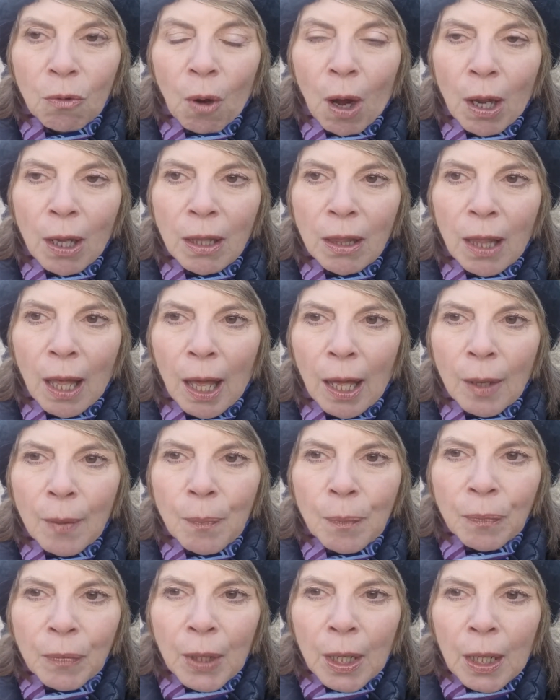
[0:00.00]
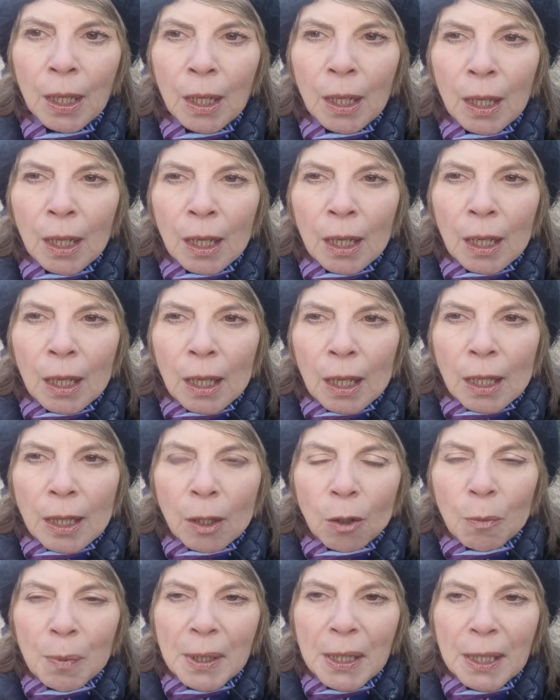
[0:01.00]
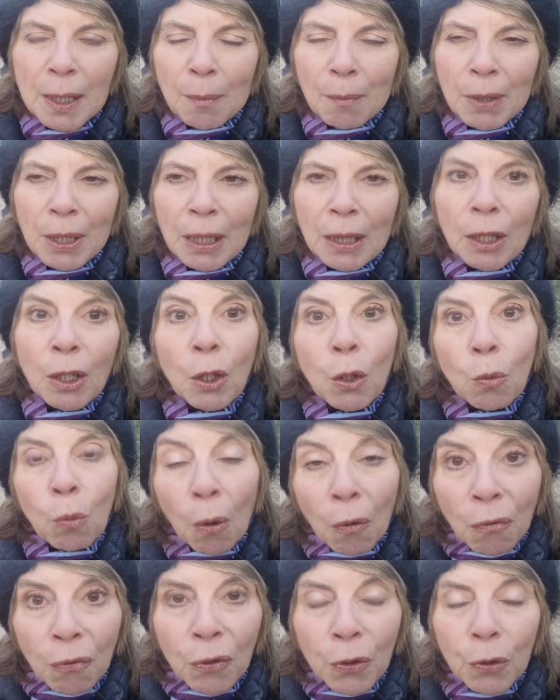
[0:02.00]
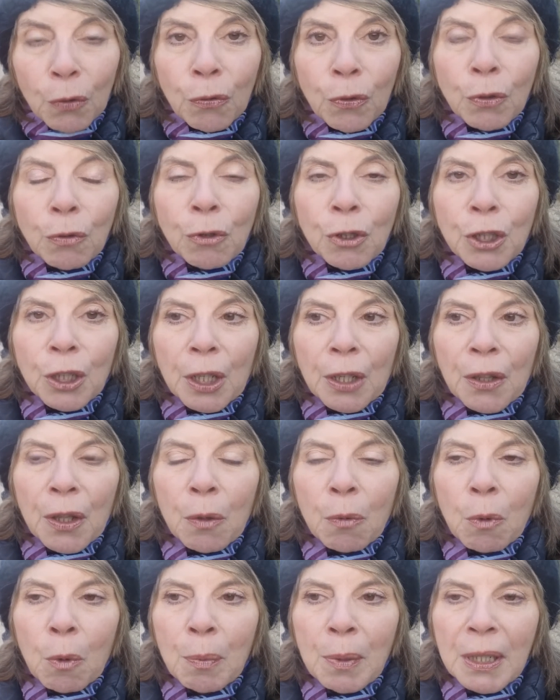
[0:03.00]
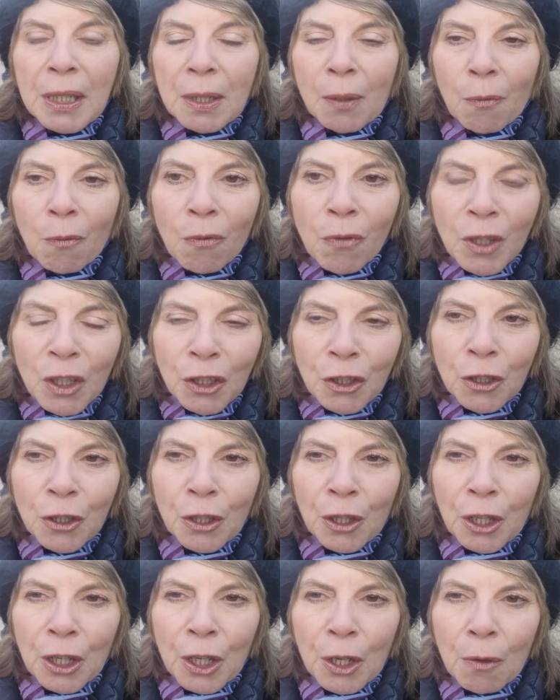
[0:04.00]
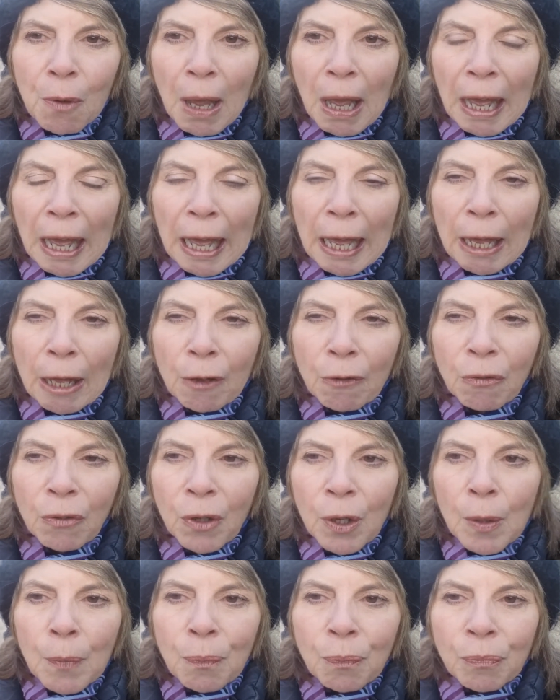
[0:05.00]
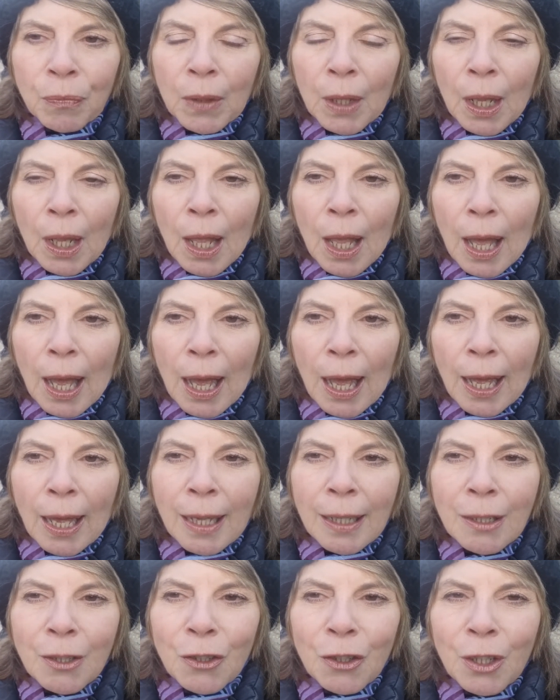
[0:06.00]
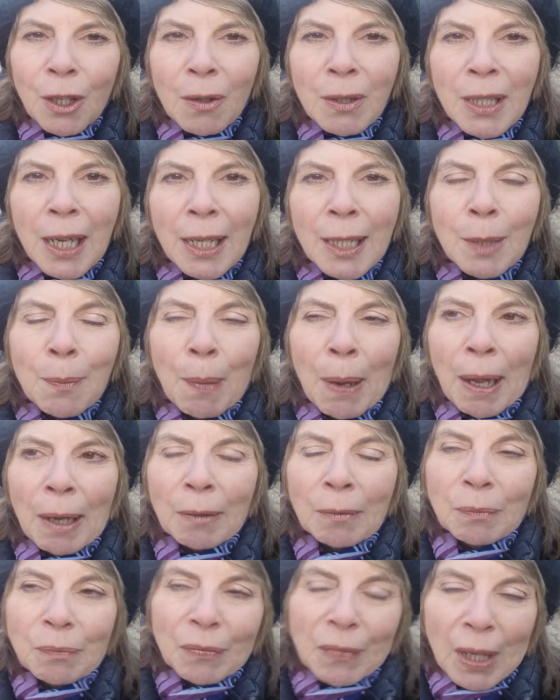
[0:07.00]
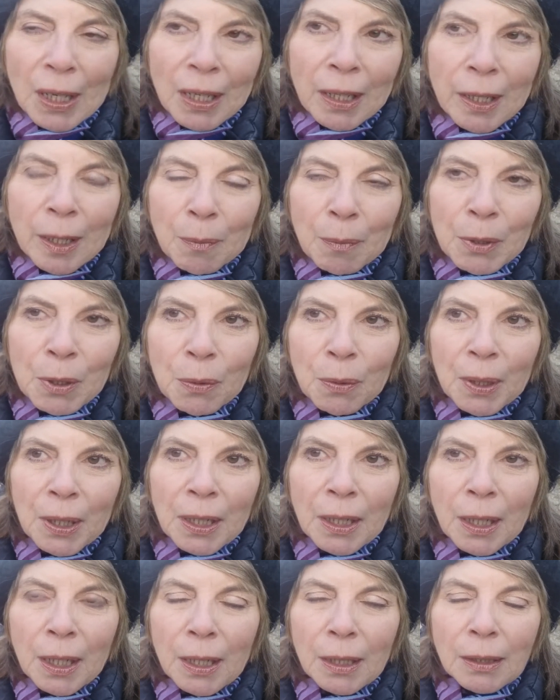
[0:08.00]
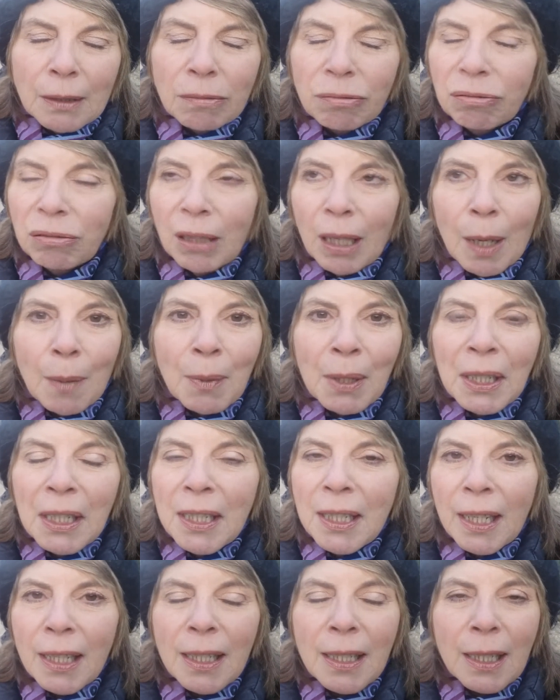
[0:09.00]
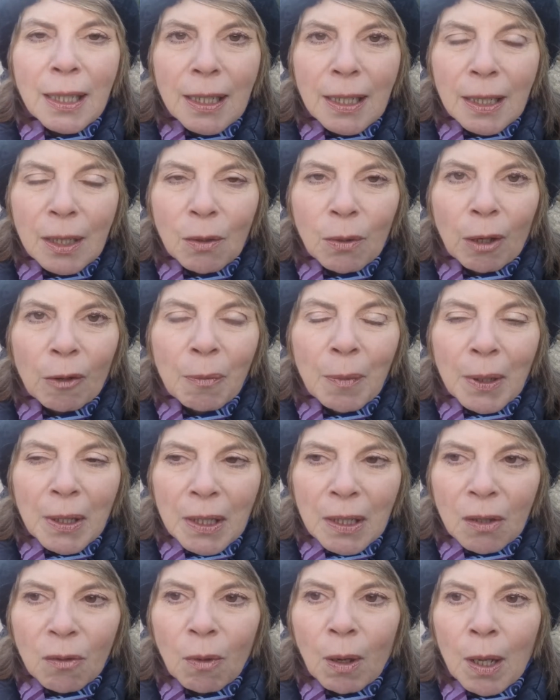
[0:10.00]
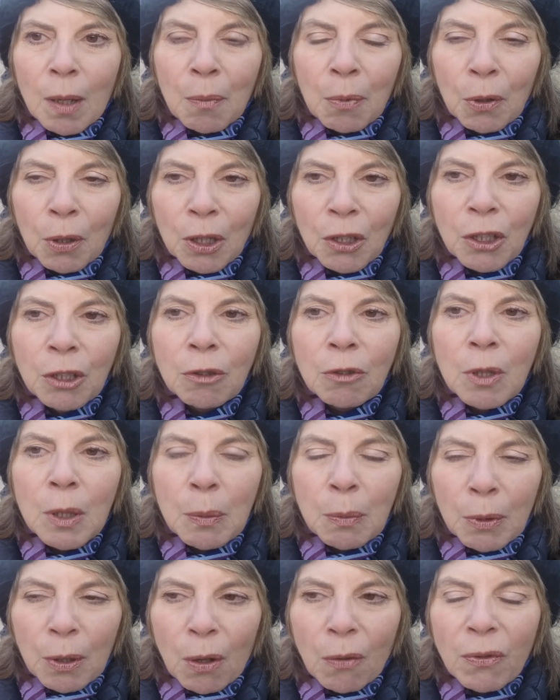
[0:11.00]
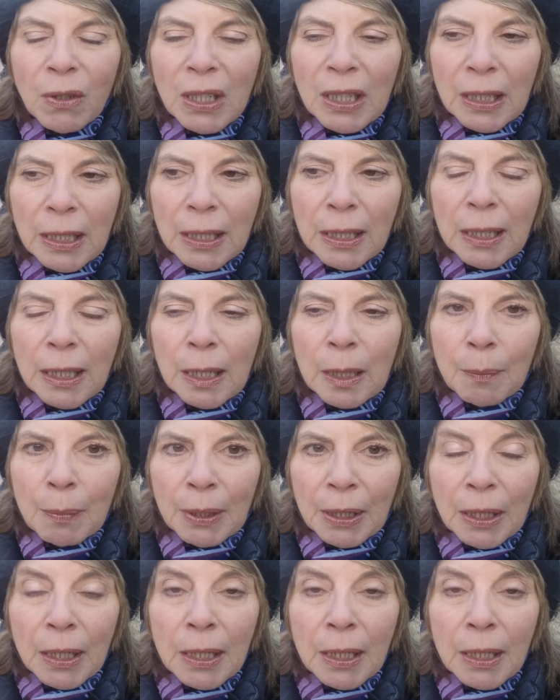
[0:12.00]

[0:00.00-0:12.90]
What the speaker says: write, that there will be something that you want for the future. There will be some vision that you have. And it takes about anything between, I'm going to say 6 to 12 months to write a book. A children's book obviously is going to